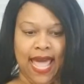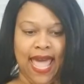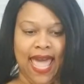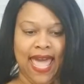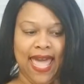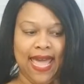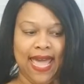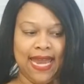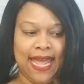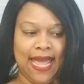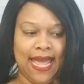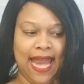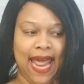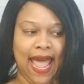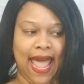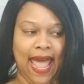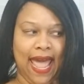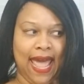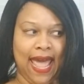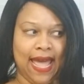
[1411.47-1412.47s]
And it
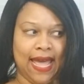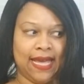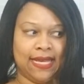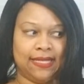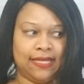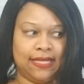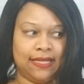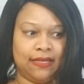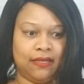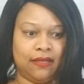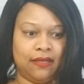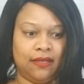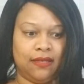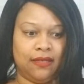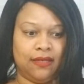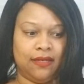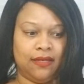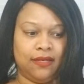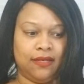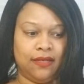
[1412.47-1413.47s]
has
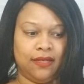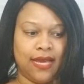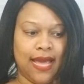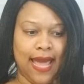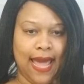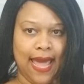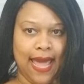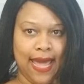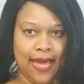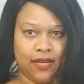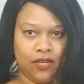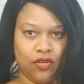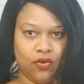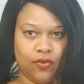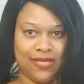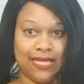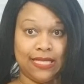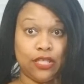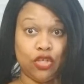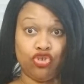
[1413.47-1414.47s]

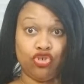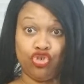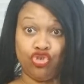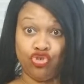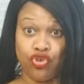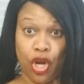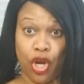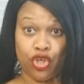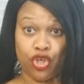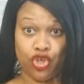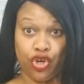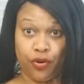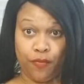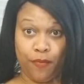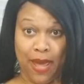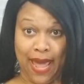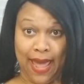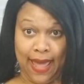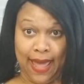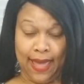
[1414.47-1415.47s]
handles, it's a structured
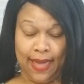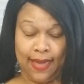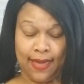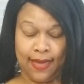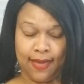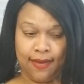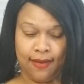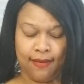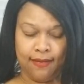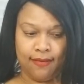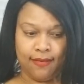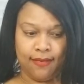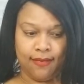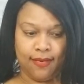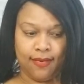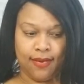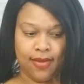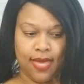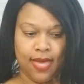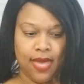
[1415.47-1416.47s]
bag.
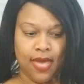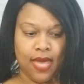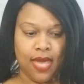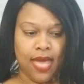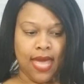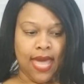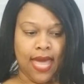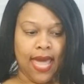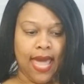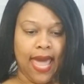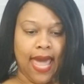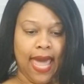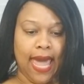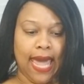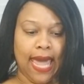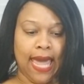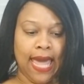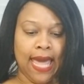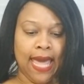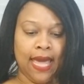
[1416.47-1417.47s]

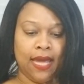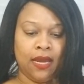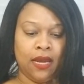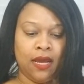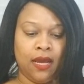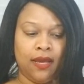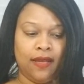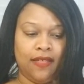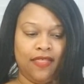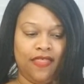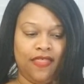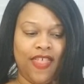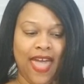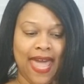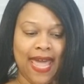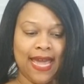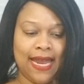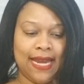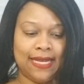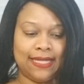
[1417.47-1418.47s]
And
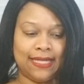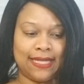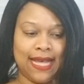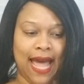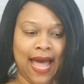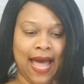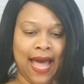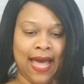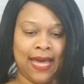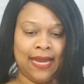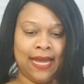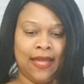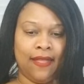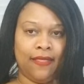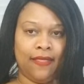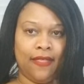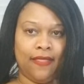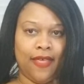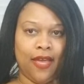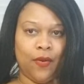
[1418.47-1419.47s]
they decided
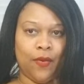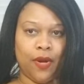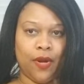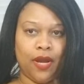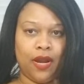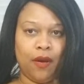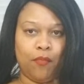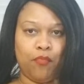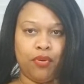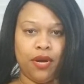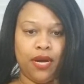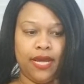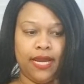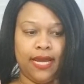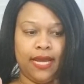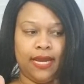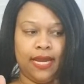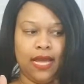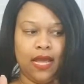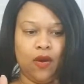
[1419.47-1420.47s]
that they were going to put
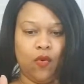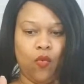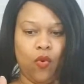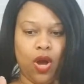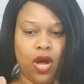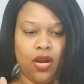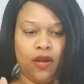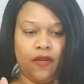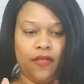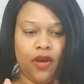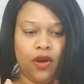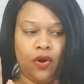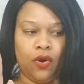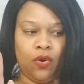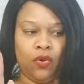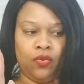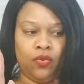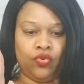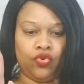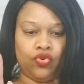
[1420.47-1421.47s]
it in one of
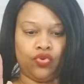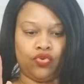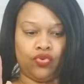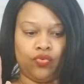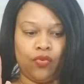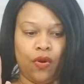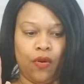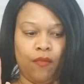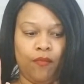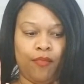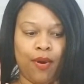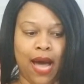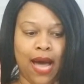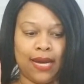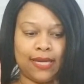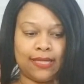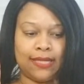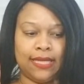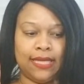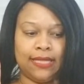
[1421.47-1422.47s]
those
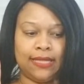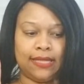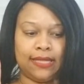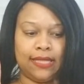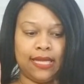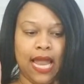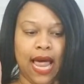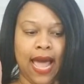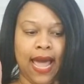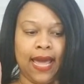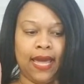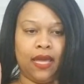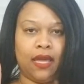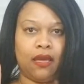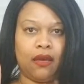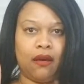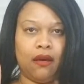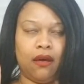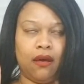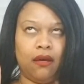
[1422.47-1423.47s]
boxes
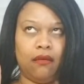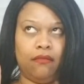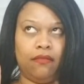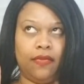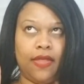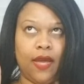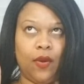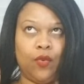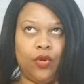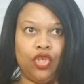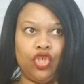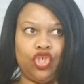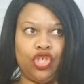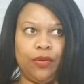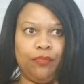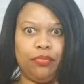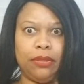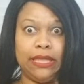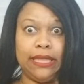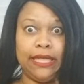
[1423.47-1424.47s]
like they would
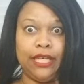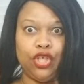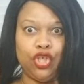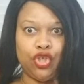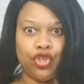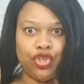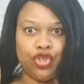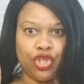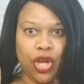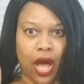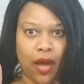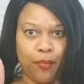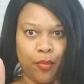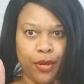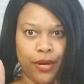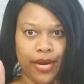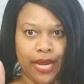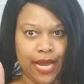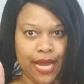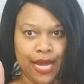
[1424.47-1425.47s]
ship a leisure
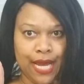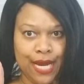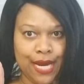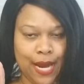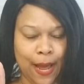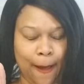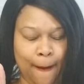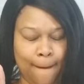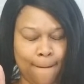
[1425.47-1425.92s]
shopper in